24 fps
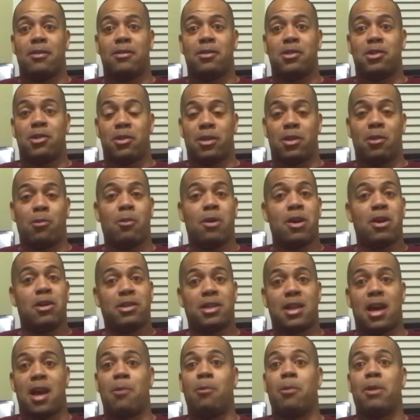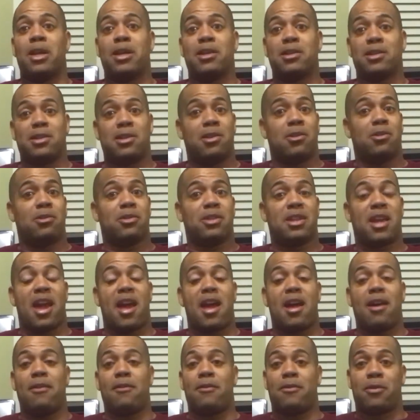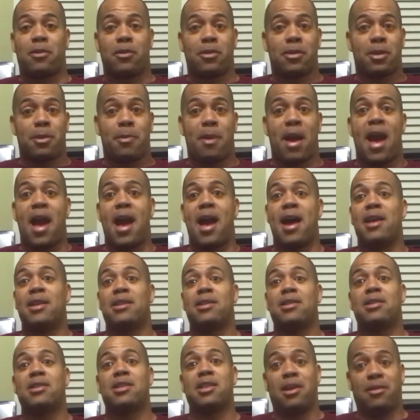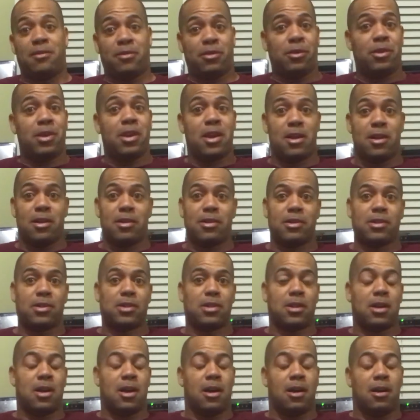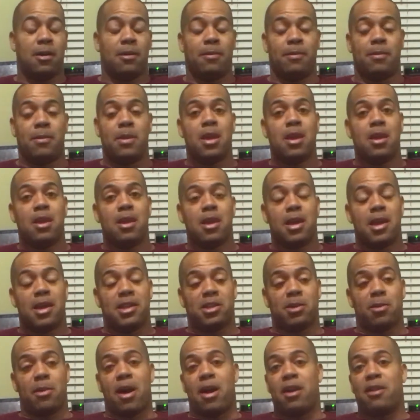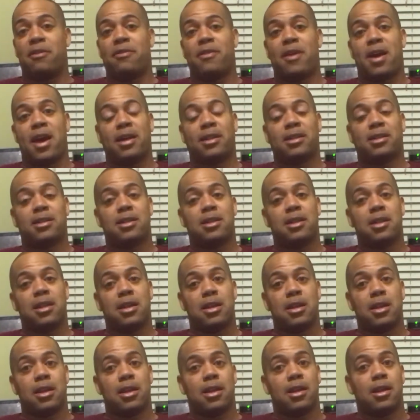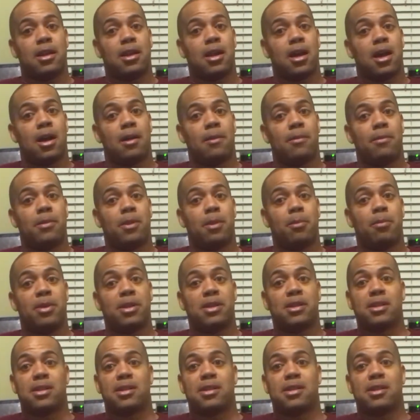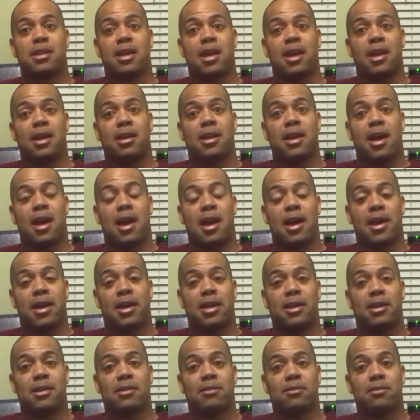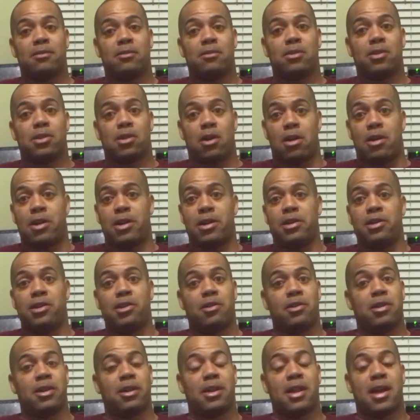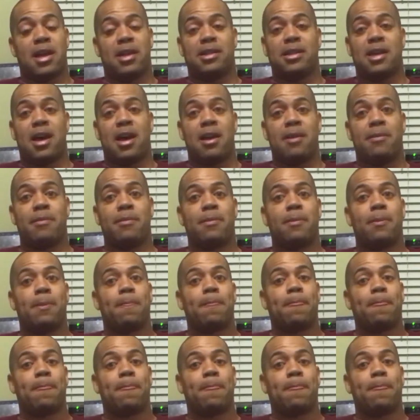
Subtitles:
during the wintertime when it snows for the past several years. As a matter of fact, the business that I started during that time,